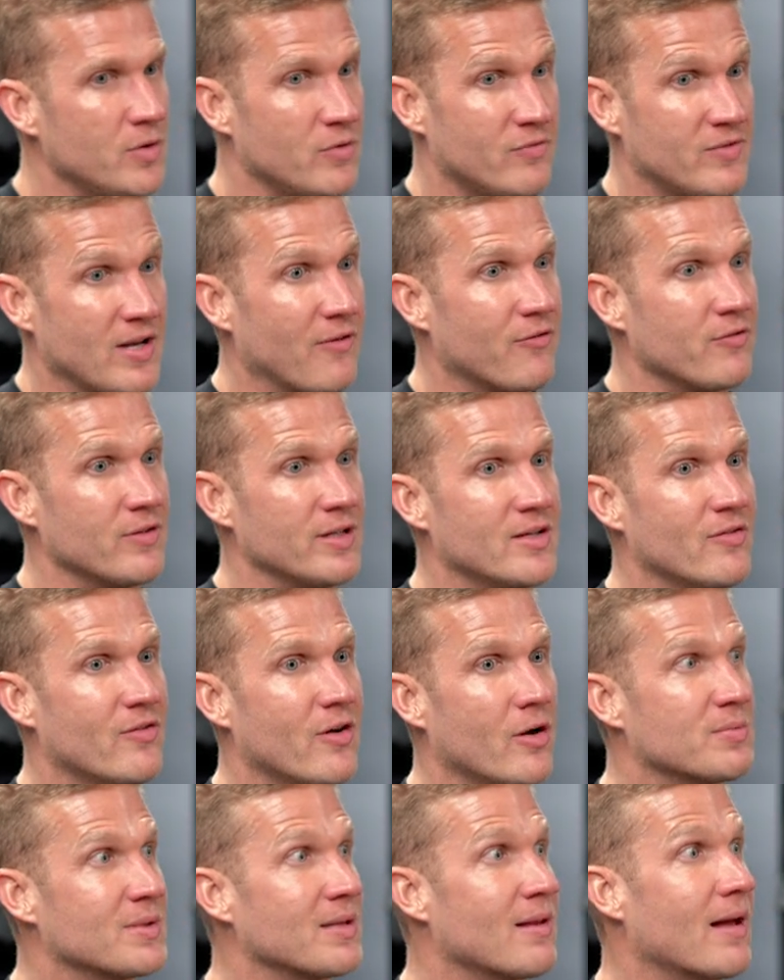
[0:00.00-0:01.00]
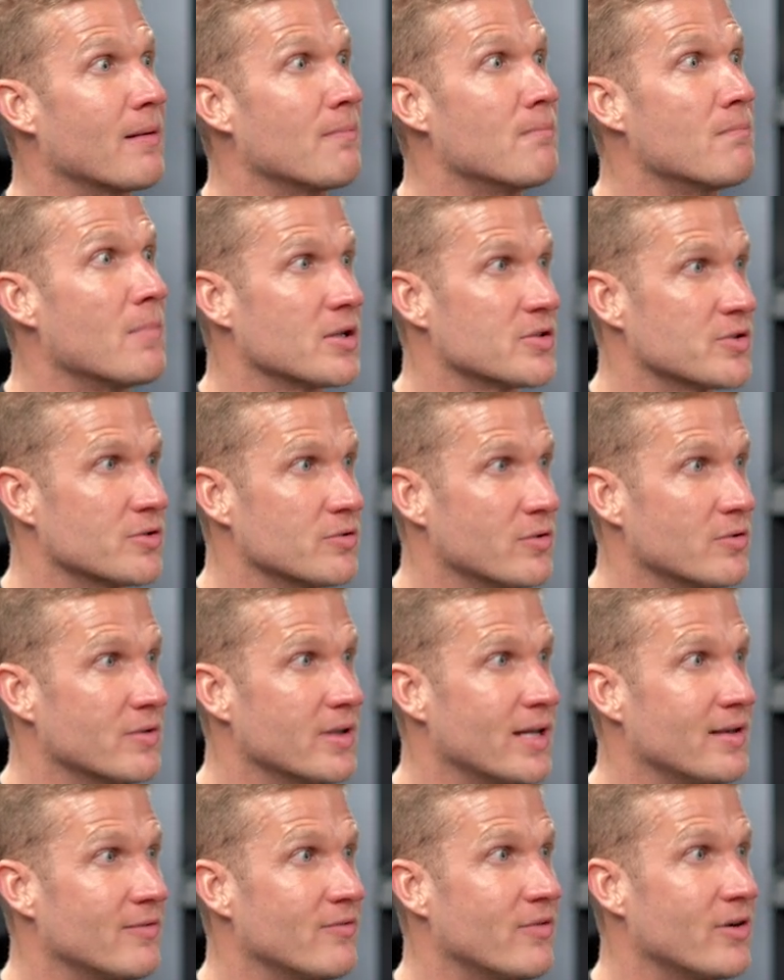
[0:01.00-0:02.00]
You've definitely developed a lot of muscle
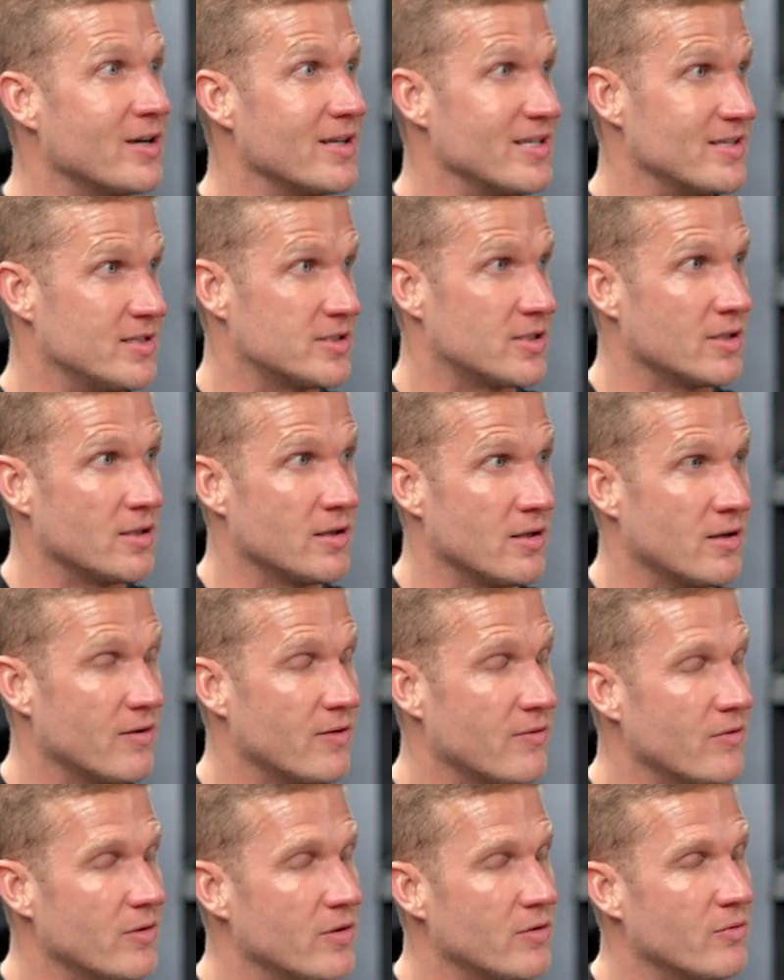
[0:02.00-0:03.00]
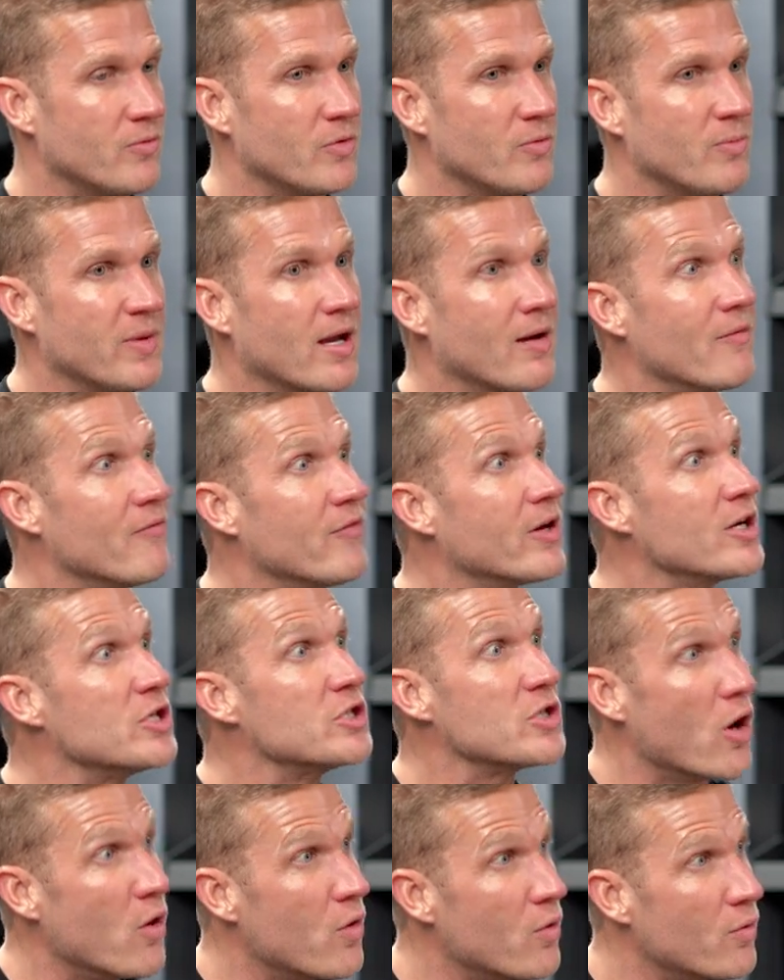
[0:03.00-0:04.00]
and very, uh, you, you become very
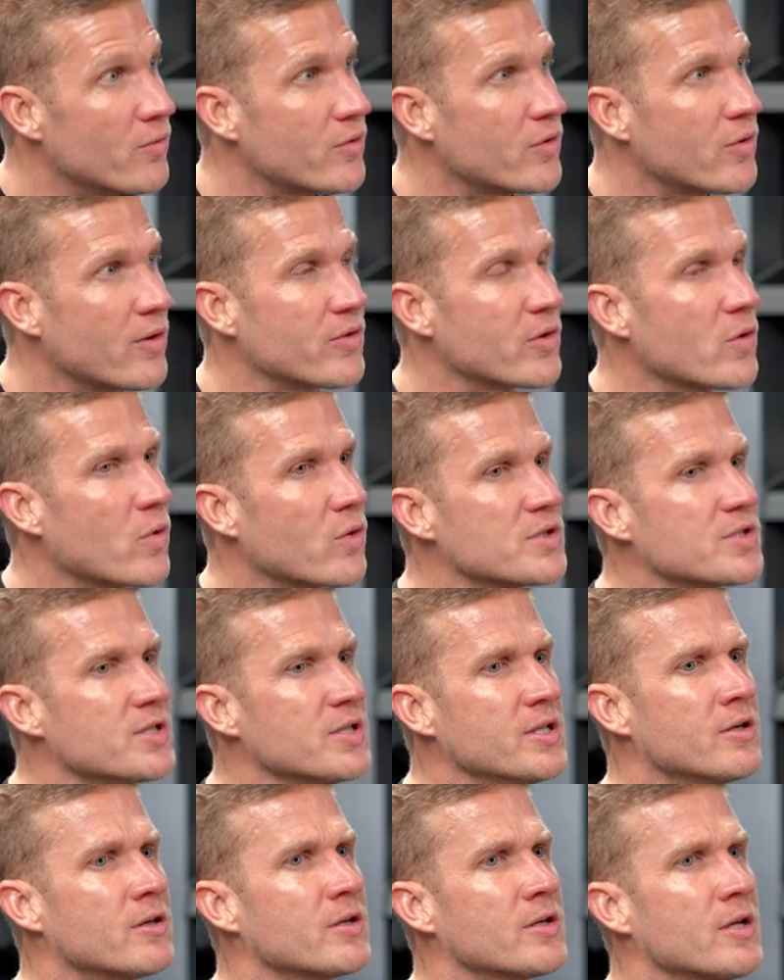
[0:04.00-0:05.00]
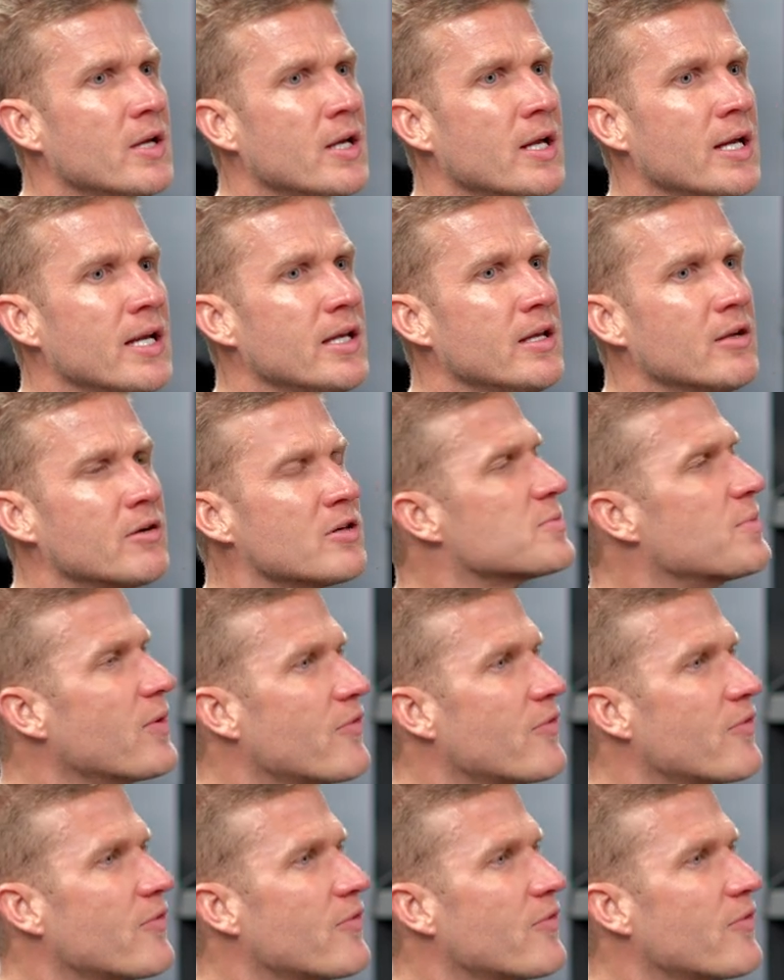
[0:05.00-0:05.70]
toned throughout the course of the year, years.